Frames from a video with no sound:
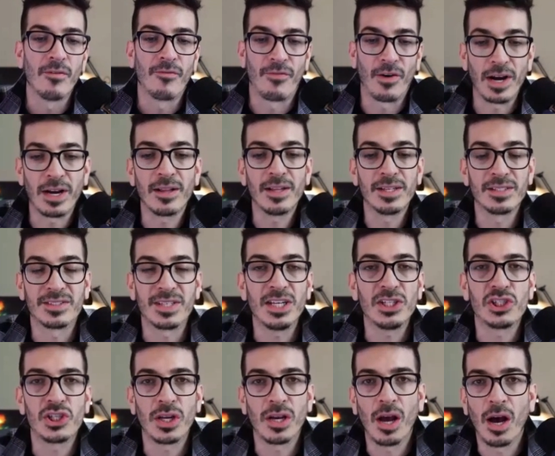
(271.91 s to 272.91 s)

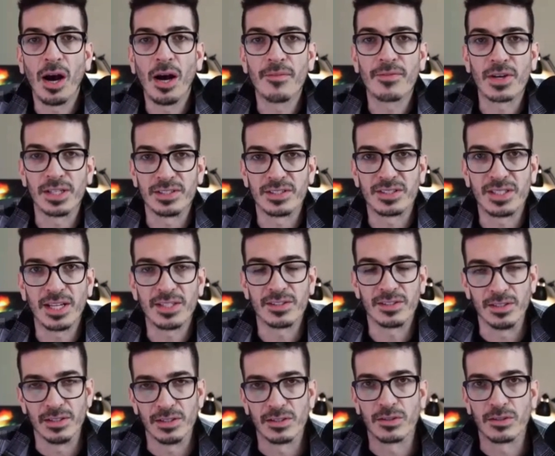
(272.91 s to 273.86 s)
finalization of consensus.